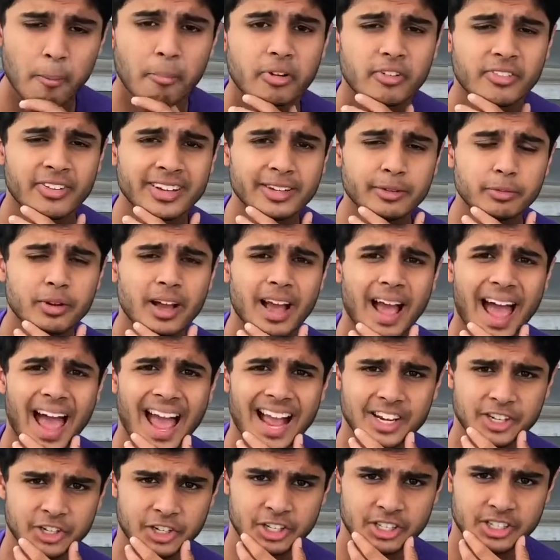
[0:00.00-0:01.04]
Preventable
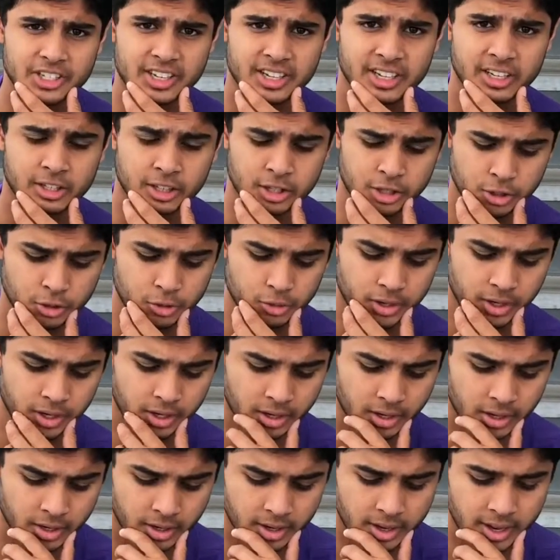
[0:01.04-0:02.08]
actions include
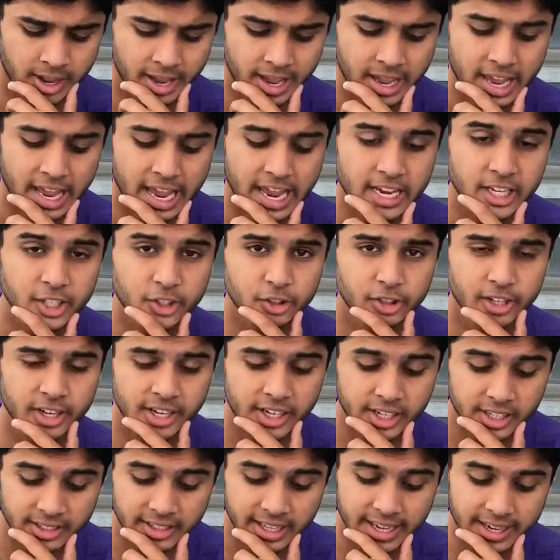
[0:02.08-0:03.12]

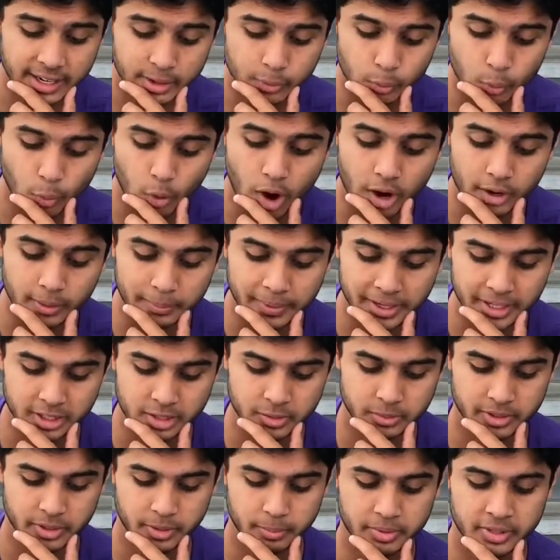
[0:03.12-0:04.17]
integrating land and water
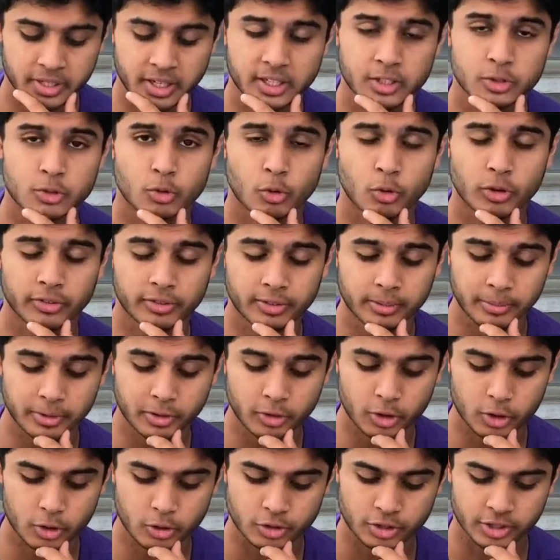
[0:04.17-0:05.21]
management to protect soil from
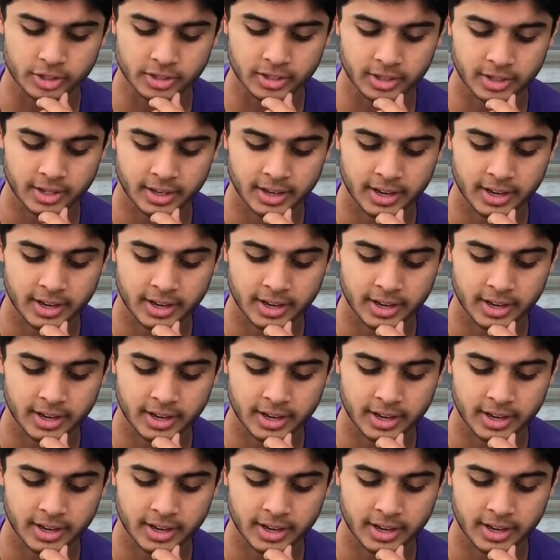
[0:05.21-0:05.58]
erosion,